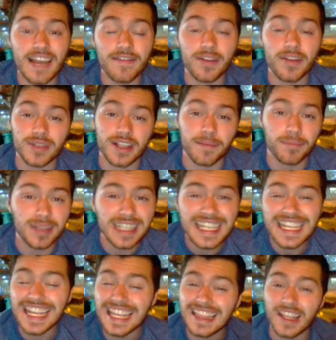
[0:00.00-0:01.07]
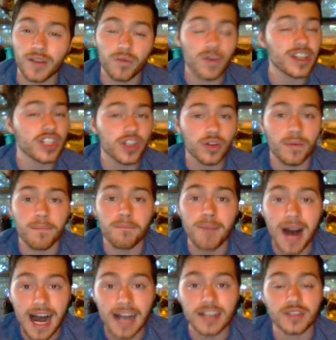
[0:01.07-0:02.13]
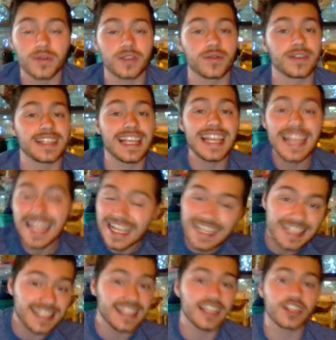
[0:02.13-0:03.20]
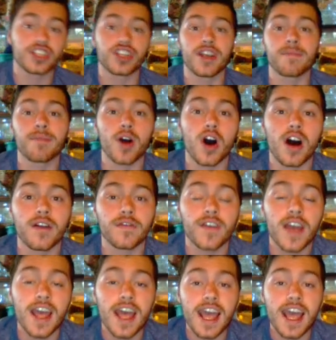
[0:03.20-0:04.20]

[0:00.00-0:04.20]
It was complete in the original box, which was easy to ship off,